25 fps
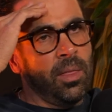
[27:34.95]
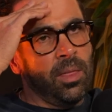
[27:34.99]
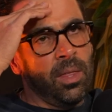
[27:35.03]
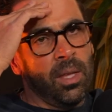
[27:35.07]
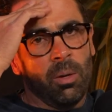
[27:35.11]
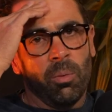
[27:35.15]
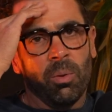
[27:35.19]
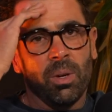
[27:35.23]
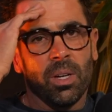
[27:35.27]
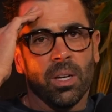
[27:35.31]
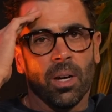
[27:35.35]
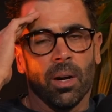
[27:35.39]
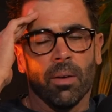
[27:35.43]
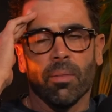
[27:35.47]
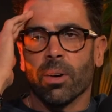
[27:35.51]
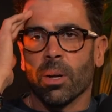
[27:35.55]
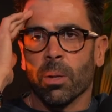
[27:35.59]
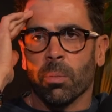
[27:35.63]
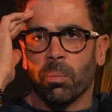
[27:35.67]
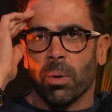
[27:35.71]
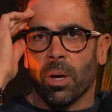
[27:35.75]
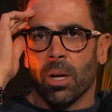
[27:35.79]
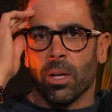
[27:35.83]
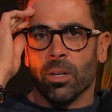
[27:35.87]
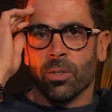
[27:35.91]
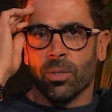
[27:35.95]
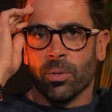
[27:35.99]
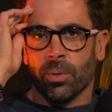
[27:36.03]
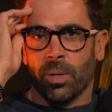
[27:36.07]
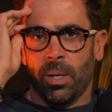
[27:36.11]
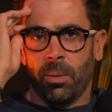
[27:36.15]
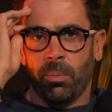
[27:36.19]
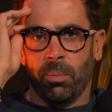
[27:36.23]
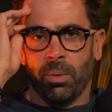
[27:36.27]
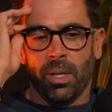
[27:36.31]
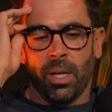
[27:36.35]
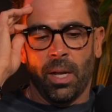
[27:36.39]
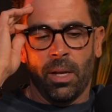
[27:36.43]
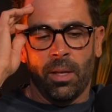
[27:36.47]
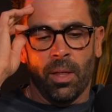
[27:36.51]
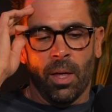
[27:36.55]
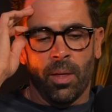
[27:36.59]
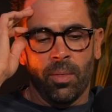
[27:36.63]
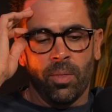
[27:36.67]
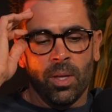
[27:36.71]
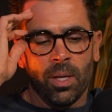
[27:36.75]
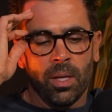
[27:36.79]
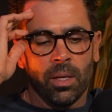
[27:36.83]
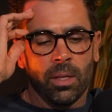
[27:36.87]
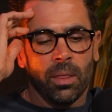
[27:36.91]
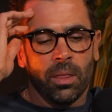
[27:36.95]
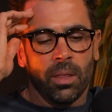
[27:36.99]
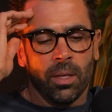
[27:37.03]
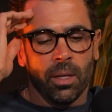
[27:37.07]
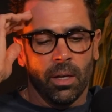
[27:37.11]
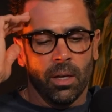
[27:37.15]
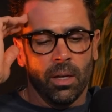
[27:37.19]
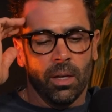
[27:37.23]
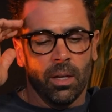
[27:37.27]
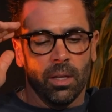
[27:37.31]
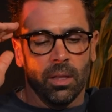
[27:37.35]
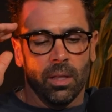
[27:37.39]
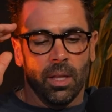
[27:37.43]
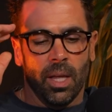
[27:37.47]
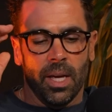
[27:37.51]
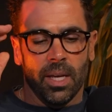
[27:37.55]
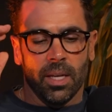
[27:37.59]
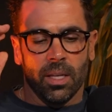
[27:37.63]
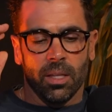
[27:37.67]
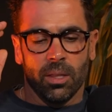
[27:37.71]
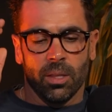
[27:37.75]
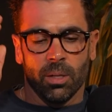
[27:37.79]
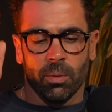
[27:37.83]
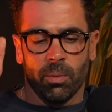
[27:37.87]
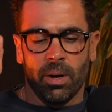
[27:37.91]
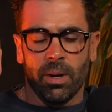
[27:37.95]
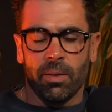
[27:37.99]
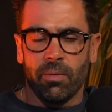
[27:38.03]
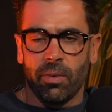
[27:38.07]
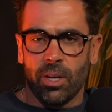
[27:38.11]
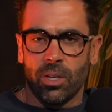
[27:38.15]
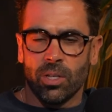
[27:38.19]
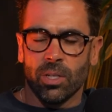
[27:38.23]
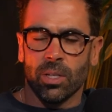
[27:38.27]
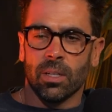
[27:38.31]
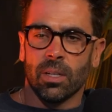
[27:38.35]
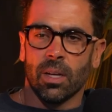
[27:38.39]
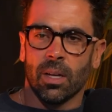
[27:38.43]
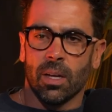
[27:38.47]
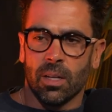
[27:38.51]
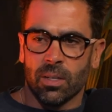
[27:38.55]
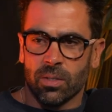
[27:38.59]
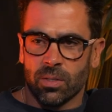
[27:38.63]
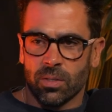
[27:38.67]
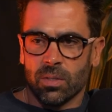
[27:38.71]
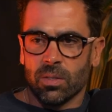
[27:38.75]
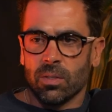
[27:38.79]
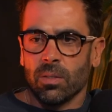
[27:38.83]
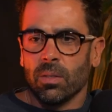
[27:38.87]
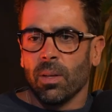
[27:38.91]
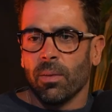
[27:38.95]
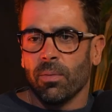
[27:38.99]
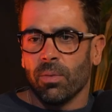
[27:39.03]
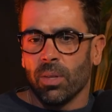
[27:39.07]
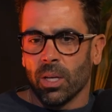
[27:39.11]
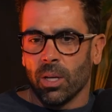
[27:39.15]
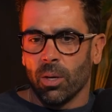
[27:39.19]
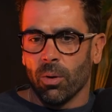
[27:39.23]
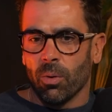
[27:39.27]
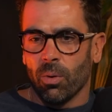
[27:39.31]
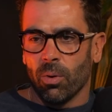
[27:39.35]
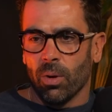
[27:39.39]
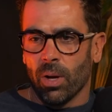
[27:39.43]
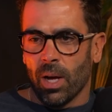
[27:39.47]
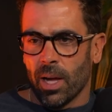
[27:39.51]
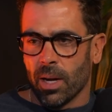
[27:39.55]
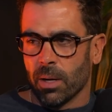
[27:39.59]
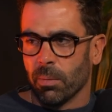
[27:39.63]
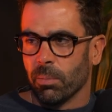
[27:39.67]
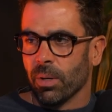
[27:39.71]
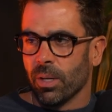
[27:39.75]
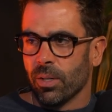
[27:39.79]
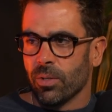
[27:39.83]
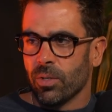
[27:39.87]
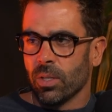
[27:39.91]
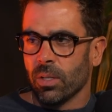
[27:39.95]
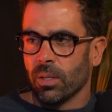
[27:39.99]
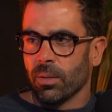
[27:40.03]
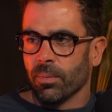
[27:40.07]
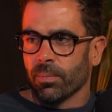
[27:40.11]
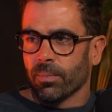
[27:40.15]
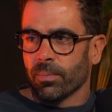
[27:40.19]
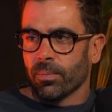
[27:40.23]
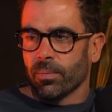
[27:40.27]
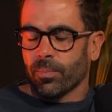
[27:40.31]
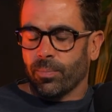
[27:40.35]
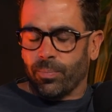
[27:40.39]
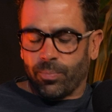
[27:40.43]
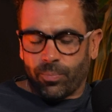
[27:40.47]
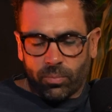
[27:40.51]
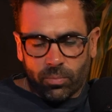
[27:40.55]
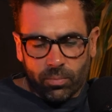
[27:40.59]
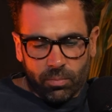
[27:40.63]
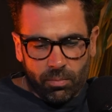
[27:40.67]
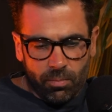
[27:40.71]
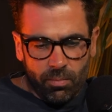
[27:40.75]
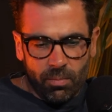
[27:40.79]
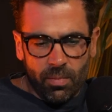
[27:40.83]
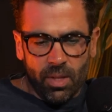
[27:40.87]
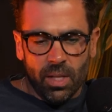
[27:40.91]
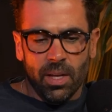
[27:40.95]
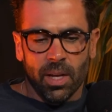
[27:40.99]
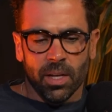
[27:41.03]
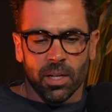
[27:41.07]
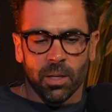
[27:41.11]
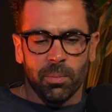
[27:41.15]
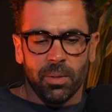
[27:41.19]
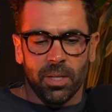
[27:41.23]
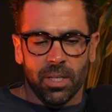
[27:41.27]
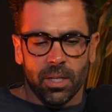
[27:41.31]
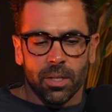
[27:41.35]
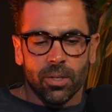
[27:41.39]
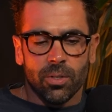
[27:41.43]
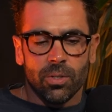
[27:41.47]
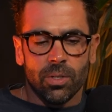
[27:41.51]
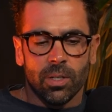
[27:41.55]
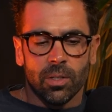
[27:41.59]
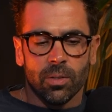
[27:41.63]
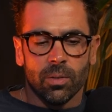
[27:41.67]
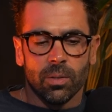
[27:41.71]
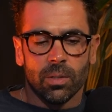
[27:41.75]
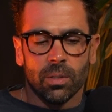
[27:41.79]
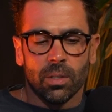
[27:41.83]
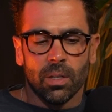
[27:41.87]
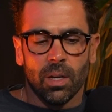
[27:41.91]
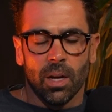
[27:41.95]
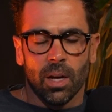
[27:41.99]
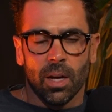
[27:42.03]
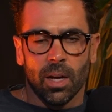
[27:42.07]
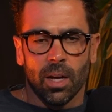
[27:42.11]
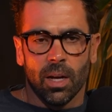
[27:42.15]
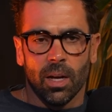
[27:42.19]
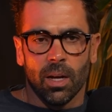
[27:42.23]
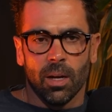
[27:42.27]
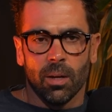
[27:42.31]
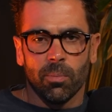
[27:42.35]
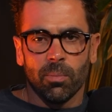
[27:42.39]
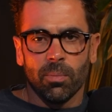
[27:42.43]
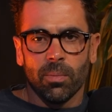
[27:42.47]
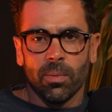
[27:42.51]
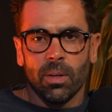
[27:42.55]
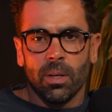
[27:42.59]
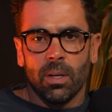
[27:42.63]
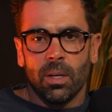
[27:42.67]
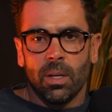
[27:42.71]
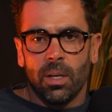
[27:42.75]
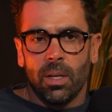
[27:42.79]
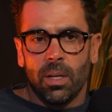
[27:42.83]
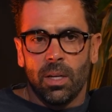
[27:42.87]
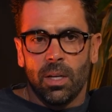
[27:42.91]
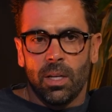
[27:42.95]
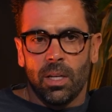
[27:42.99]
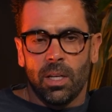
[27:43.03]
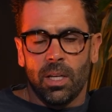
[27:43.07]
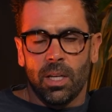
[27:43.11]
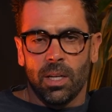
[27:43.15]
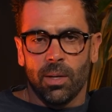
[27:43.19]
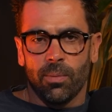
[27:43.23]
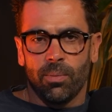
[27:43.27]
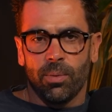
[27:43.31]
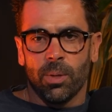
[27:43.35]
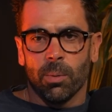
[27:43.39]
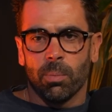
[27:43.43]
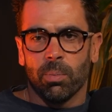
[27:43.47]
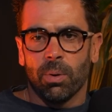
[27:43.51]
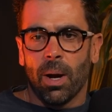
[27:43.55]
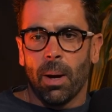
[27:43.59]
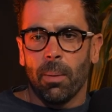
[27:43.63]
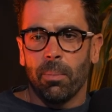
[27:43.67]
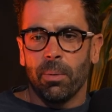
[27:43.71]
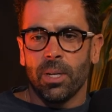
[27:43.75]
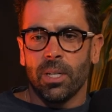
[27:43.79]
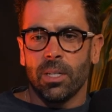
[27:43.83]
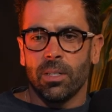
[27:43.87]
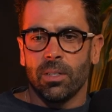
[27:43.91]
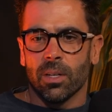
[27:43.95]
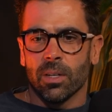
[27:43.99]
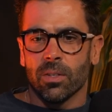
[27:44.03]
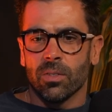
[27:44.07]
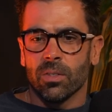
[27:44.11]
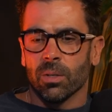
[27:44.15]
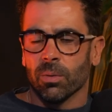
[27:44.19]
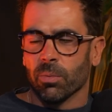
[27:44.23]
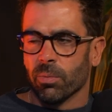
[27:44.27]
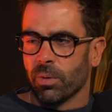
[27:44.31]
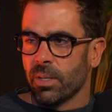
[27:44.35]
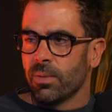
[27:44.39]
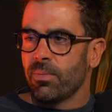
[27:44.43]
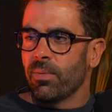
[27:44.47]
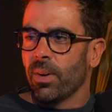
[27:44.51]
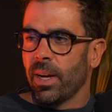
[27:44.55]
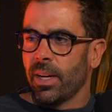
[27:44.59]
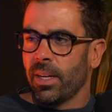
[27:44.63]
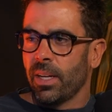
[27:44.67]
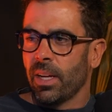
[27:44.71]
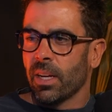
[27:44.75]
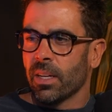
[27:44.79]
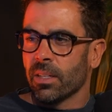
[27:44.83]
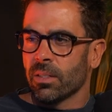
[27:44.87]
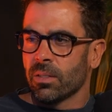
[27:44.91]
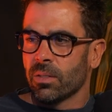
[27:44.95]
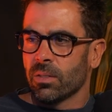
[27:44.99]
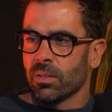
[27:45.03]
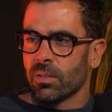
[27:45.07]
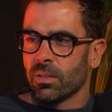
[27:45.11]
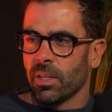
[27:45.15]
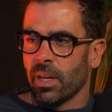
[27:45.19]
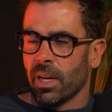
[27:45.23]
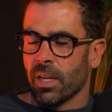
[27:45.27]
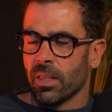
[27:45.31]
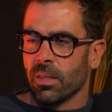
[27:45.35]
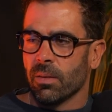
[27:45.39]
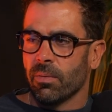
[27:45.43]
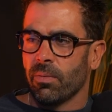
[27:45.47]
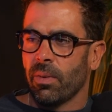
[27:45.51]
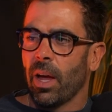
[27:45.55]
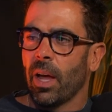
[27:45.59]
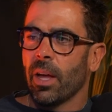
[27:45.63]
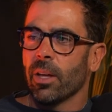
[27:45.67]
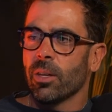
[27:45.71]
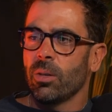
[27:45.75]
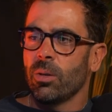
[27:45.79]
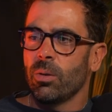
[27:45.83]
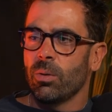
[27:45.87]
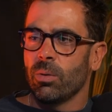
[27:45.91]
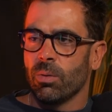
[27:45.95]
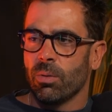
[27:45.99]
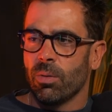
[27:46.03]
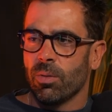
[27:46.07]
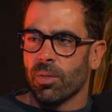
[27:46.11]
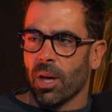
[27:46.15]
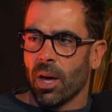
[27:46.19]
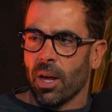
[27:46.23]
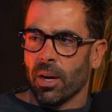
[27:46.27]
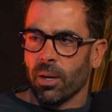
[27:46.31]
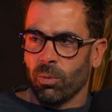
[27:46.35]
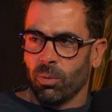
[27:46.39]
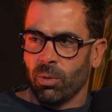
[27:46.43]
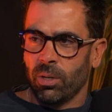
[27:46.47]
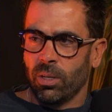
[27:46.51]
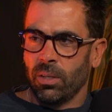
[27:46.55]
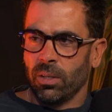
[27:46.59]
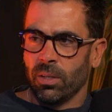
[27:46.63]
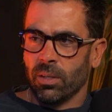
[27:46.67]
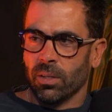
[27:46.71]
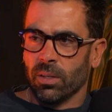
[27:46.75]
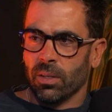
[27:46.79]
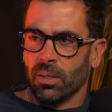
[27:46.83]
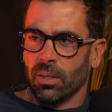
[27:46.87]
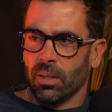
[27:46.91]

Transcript: I think we covered a bunch, right? But I think the renovation costs, if they go out of budget, that can be an issue. If the property doesn't refinance at the value you thought it would,